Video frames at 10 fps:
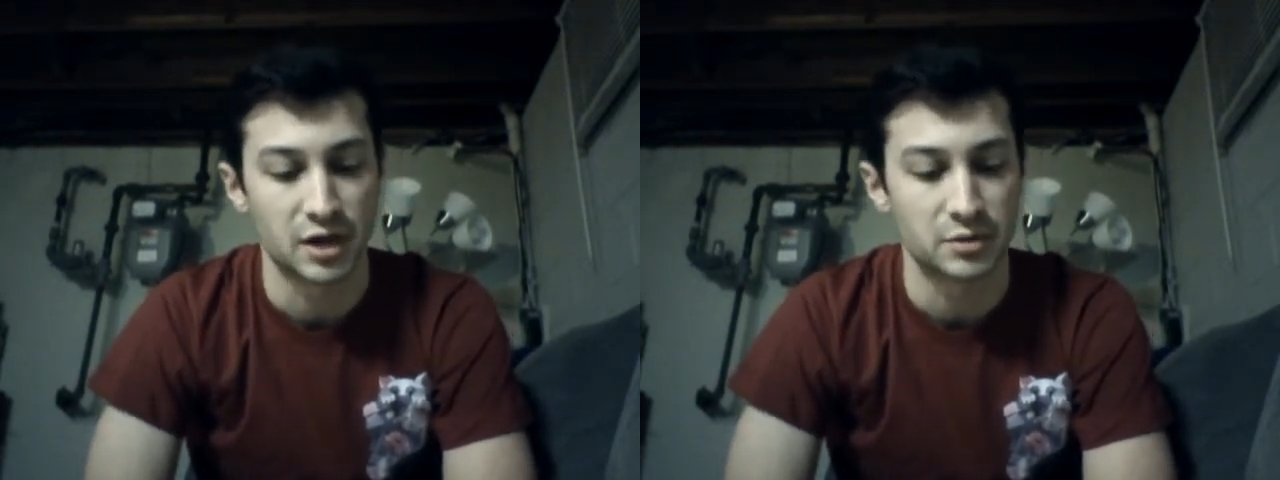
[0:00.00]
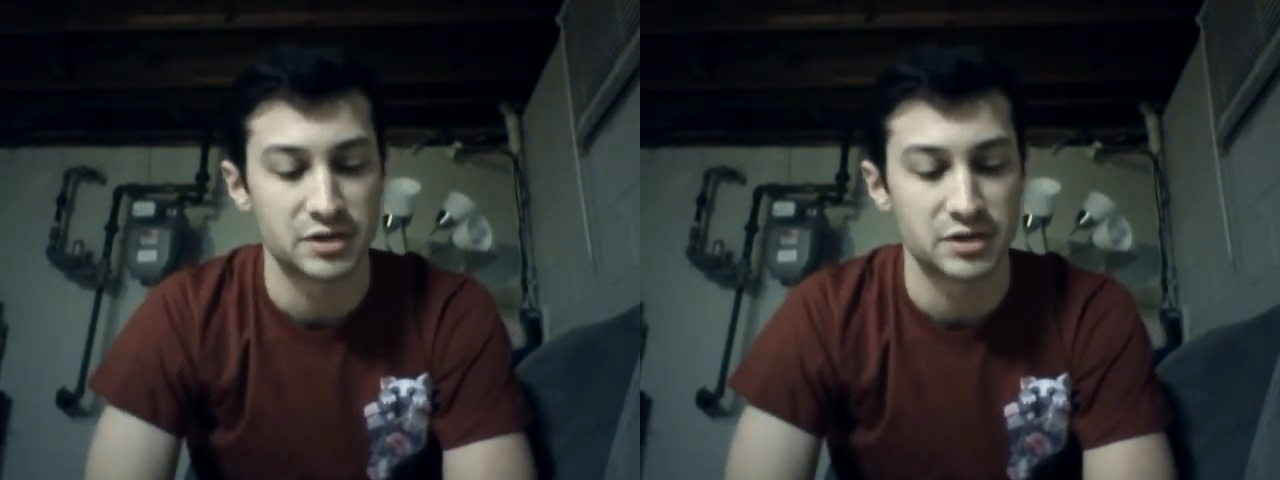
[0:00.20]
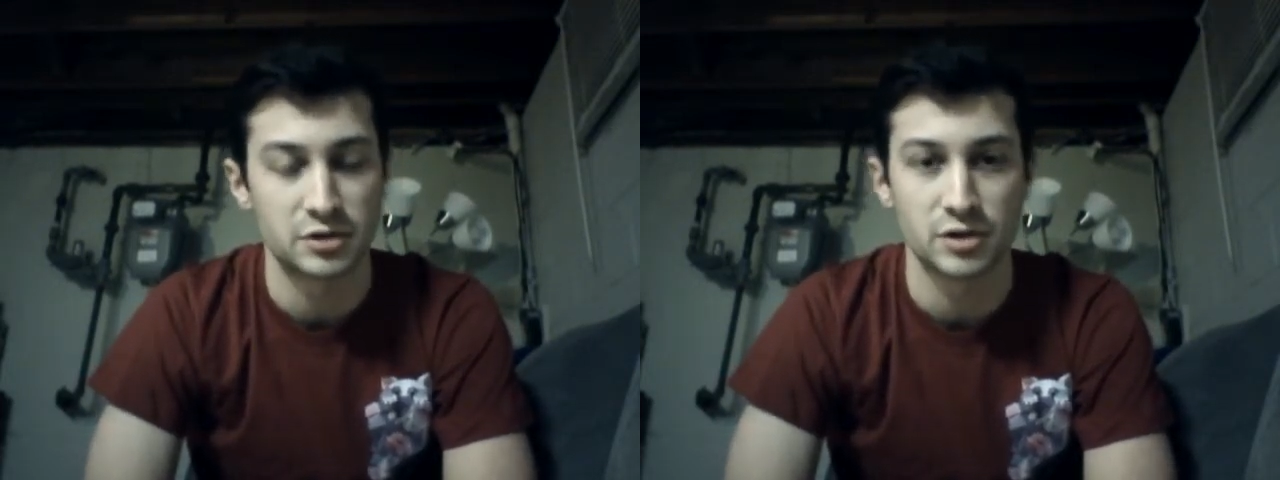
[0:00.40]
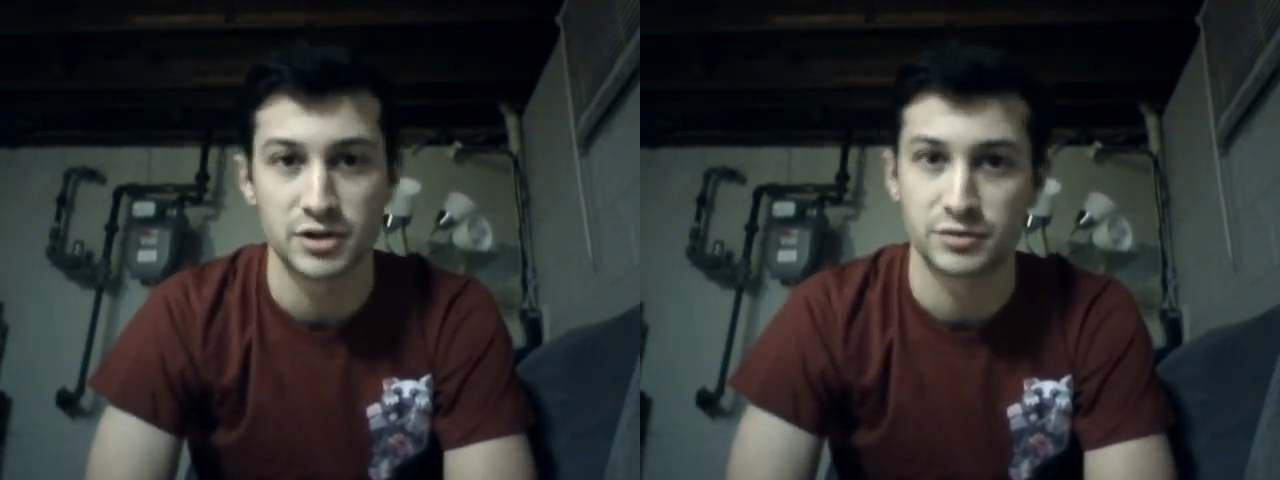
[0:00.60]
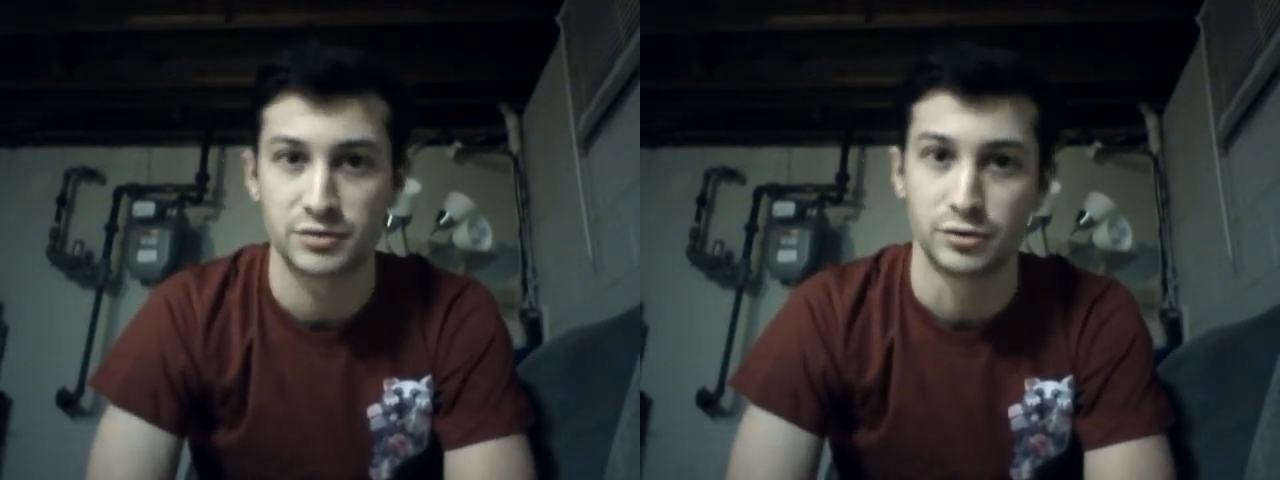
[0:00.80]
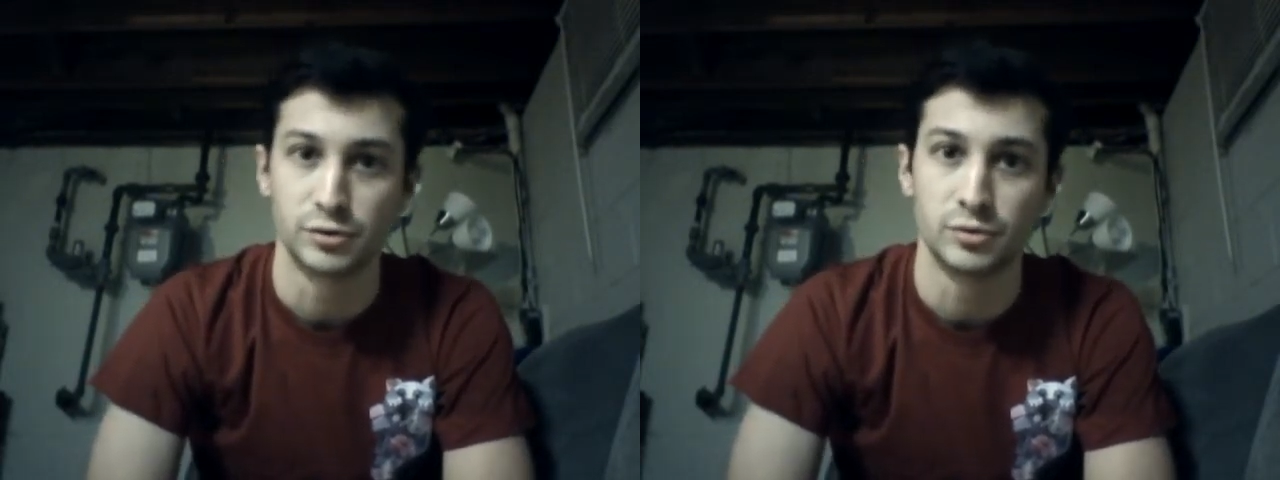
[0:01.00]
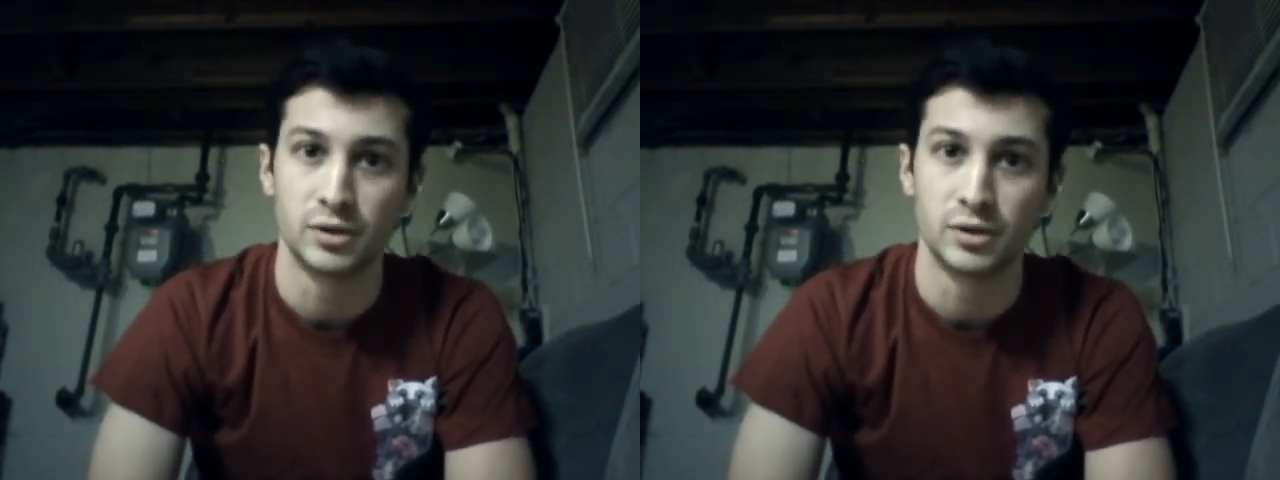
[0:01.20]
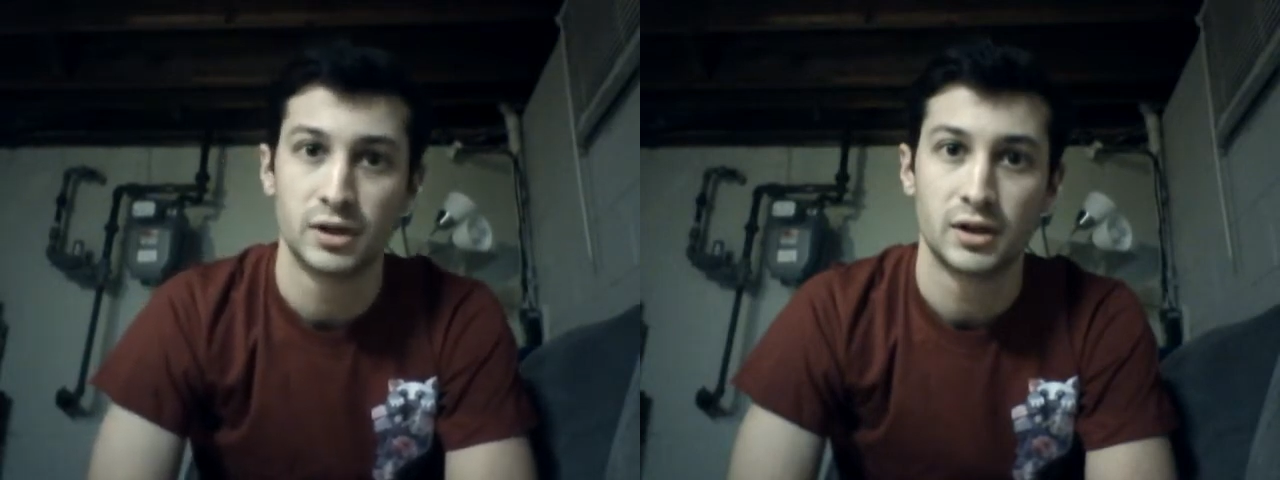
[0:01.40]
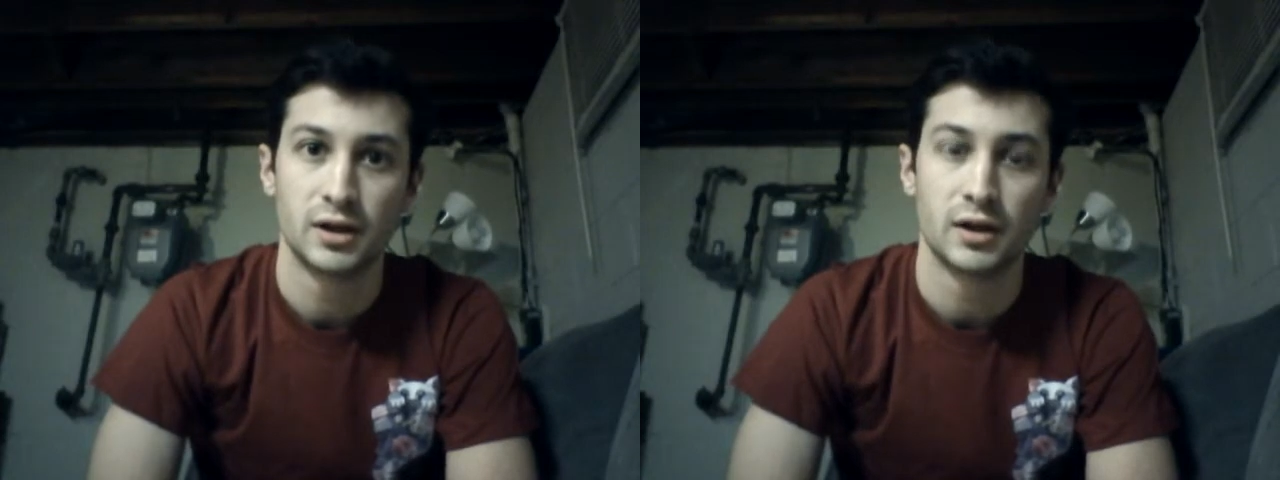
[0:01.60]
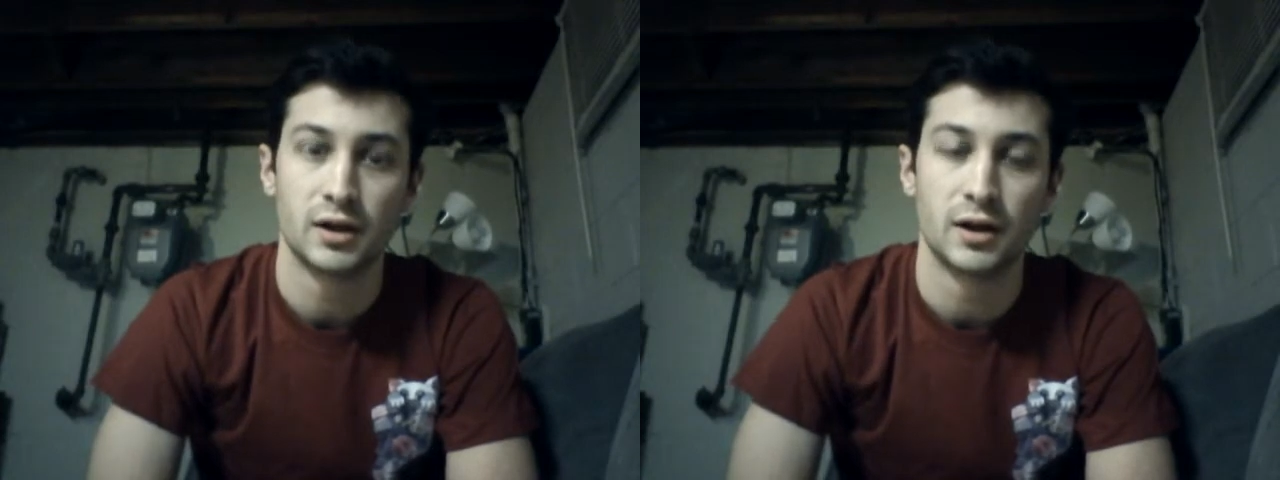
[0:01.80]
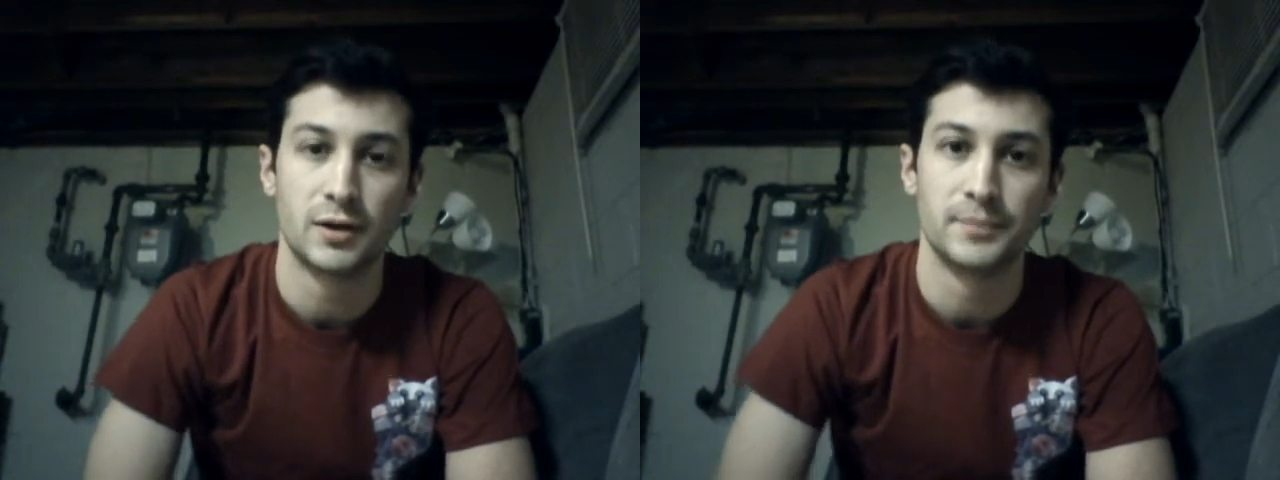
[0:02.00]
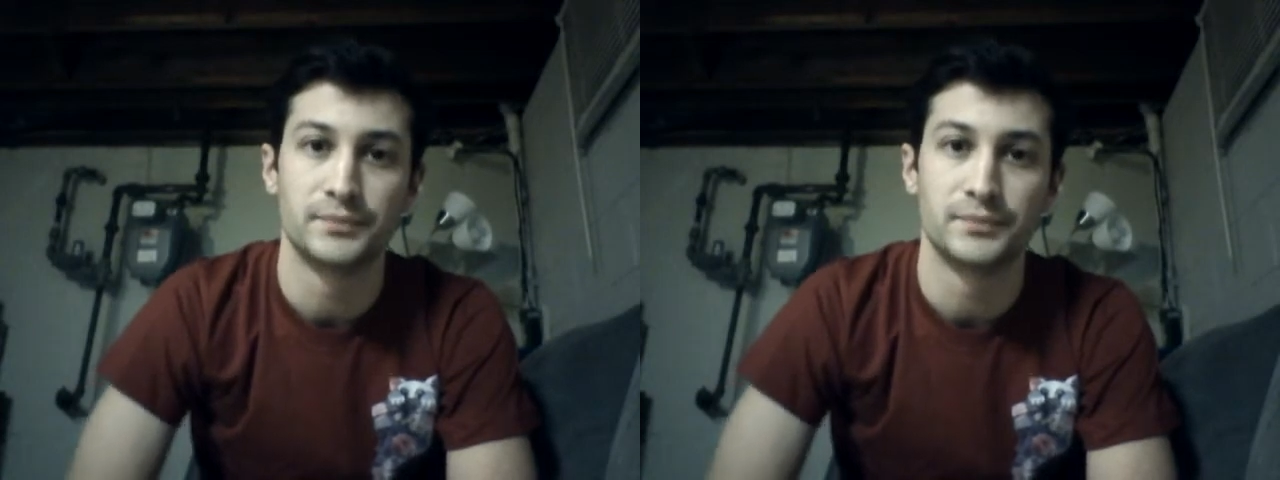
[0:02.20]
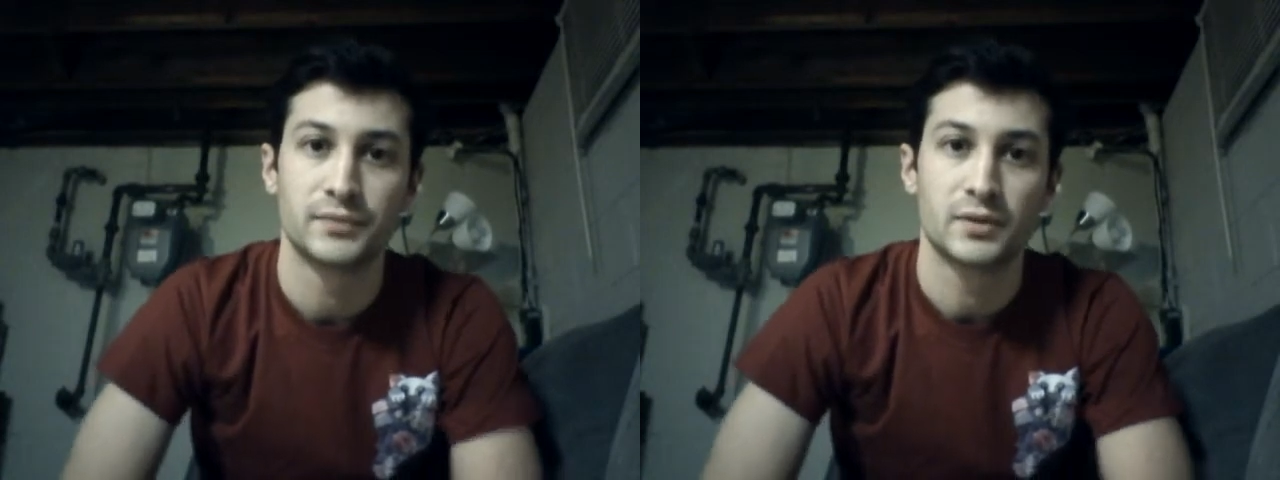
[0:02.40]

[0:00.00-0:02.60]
I would take you guys through um,